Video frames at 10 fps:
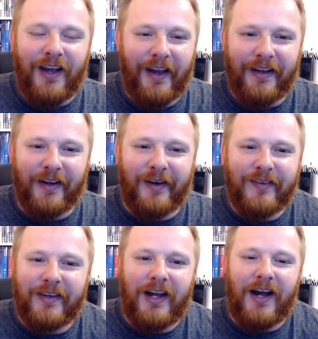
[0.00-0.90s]
And I
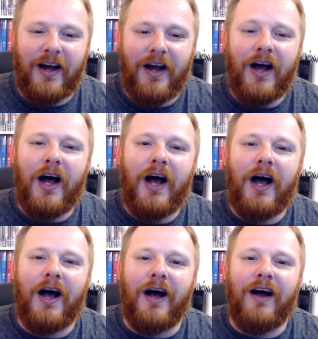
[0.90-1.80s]
was like,
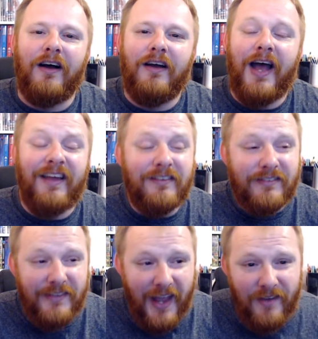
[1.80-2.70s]
ah.
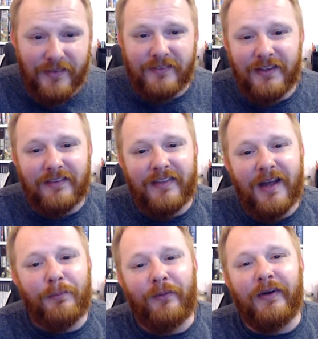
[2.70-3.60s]
And ever since
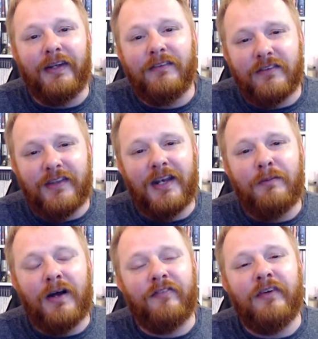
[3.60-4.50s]
that point,
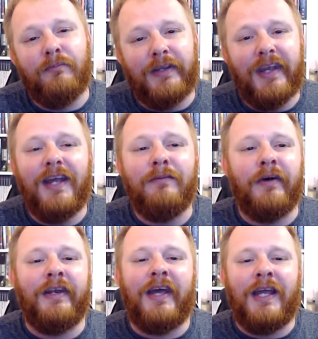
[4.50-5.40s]
Steadymuffin became
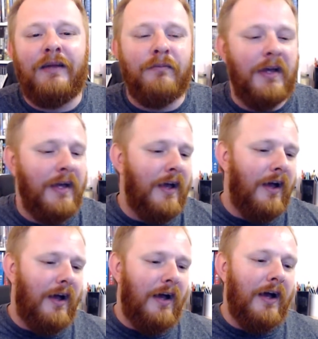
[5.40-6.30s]
my name.
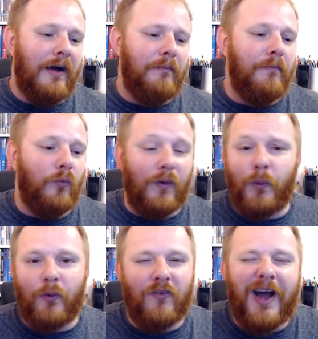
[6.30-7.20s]

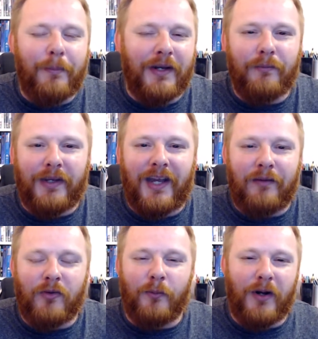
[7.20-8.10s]
When we were rapping, it
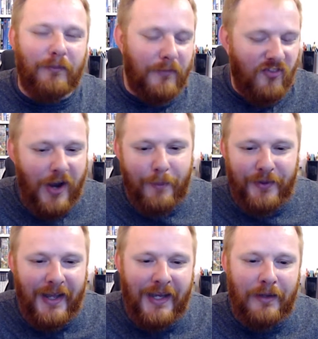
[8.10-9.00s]
became sort of like my
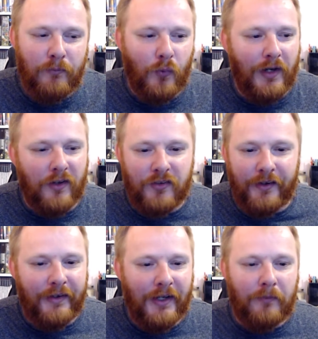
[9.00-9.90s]
rap name. When I
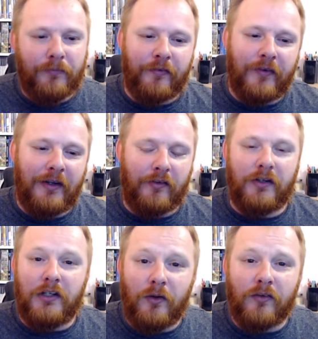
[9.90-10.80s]
signed up for things
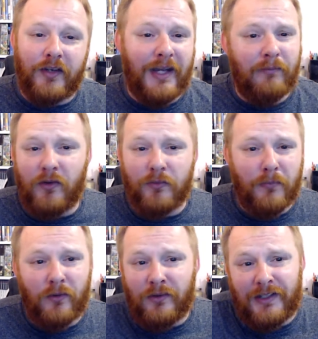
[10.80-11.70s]
as a username, it was
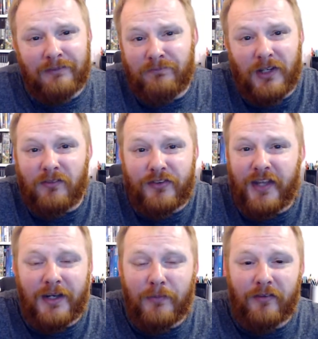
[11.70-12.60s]
mainly, you know,
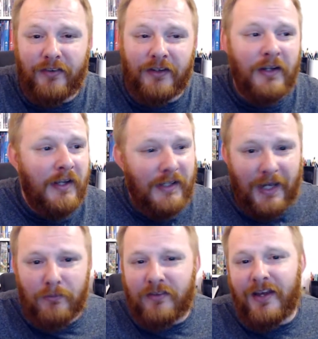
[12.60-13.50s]
Steadymuffin.
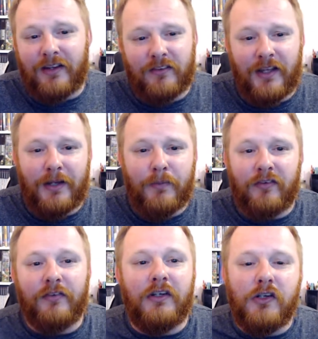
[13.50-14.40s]
Gamer tag
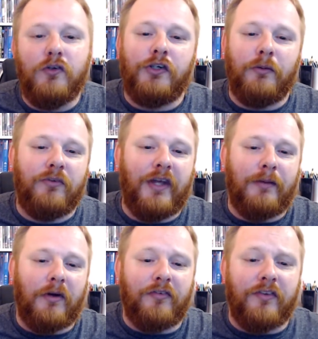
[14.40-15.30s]
Steadymuffin, YouTube
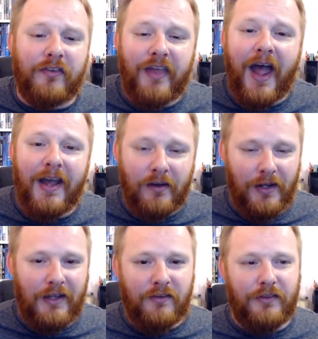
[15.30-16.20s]
Steadymuffin. So that
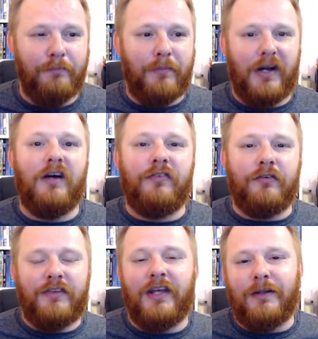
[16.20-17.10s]
is the birth
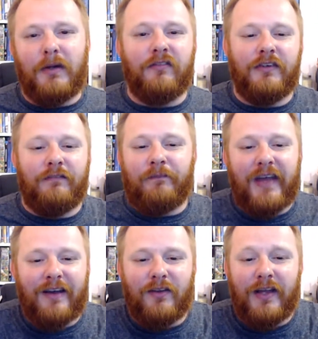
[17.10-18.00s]
of Steadymuffin.
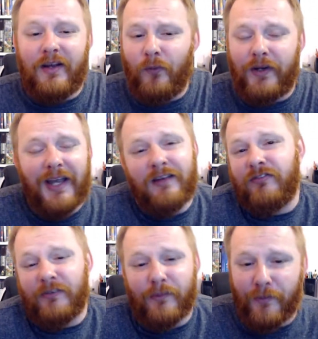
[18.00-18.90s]
That it all
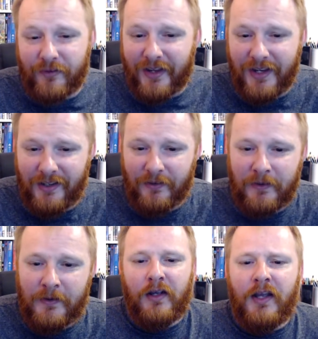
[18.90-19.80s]
came from a mistake.
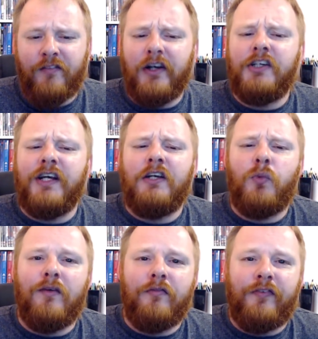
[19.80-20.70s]
If I could
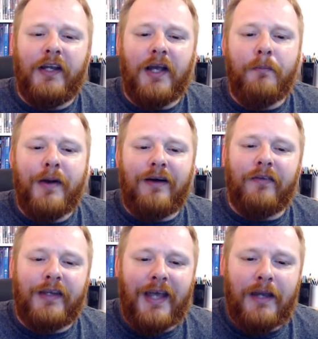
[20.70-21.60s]
change one thing
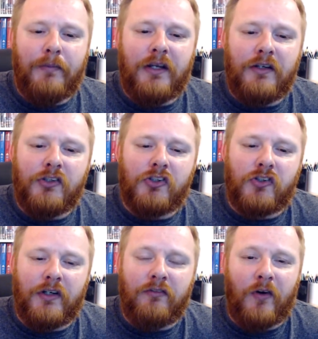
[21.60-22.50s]
about the gaming
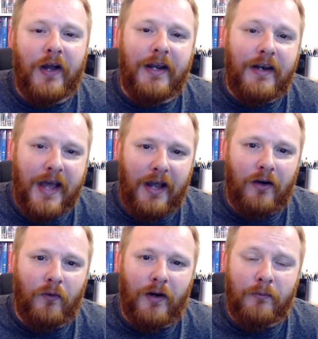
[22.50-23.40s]
industry right
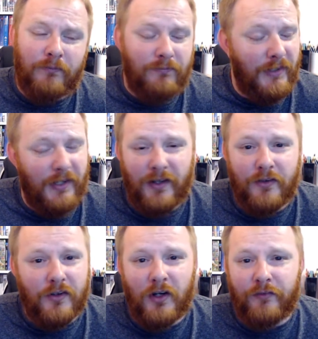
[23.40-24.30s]
now,
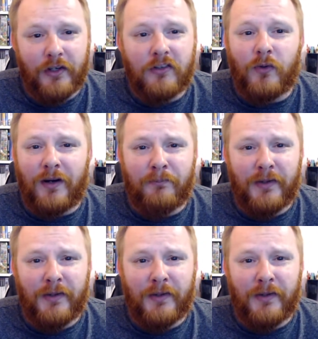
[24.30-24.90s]
it's an obvious one,